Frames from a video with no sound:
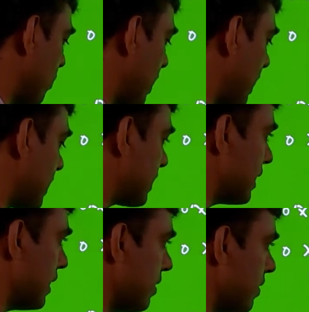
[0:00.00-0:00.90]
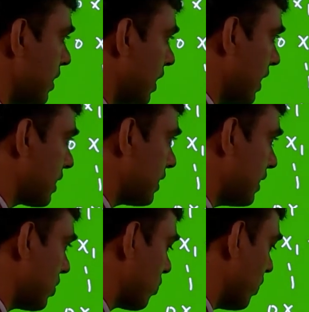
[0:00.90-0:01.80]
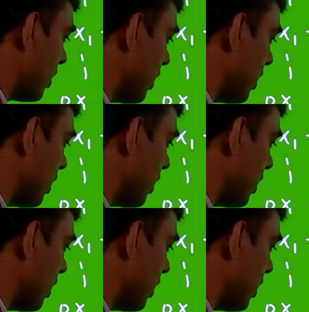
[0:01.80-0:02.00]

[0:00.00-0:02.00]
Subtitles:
xn. Xn equal